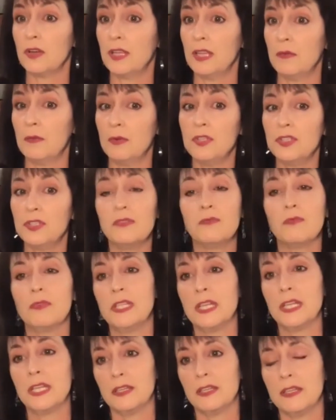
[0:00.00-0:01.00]
Turkey, which is
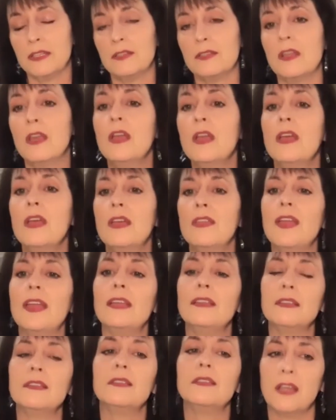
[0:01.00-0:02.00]
ridiculous.
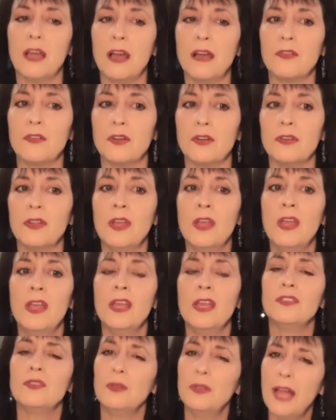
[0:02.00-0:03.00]
They exist to govern.
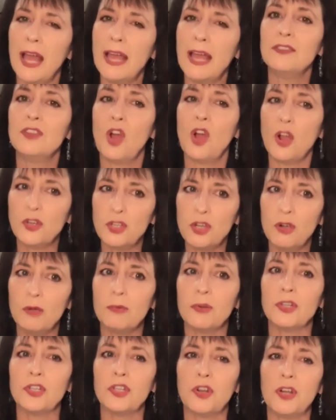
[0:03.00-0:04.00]
And so last
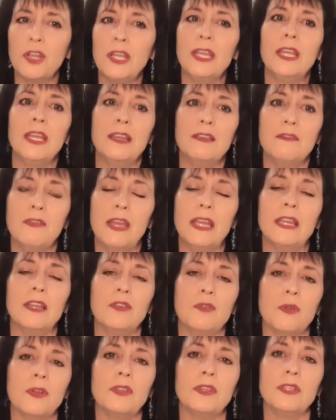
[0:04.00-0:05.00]
October, Turkey
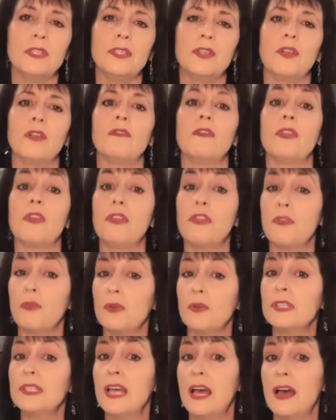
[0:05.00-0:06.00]
invaded northeast Syria for the
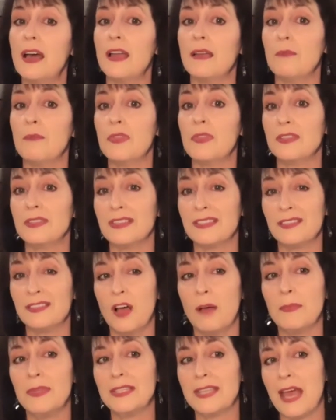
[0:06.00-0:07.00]
third time with its
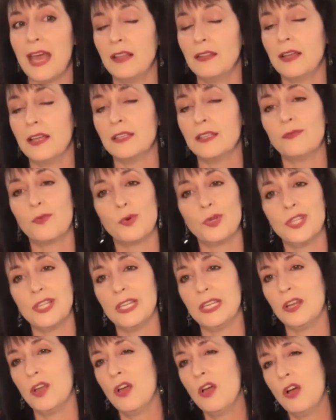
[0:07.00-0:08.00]
Islamist allies,
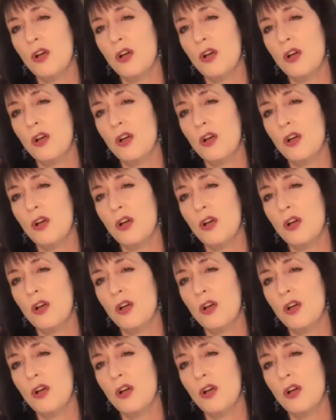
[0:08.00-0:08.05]
forcing